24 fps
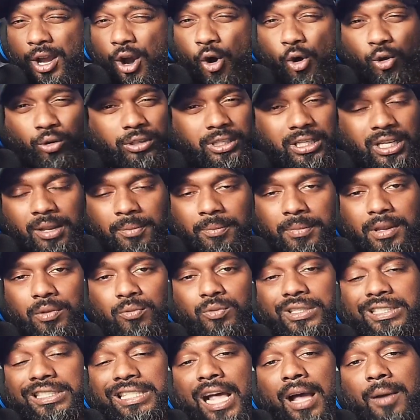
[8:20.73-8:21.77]
older than me
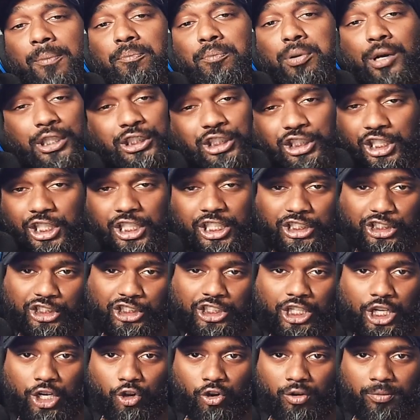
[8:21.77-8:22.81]
was not pushing the
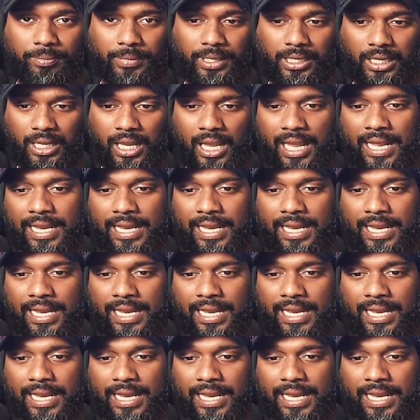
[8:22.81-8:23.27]
shit on me.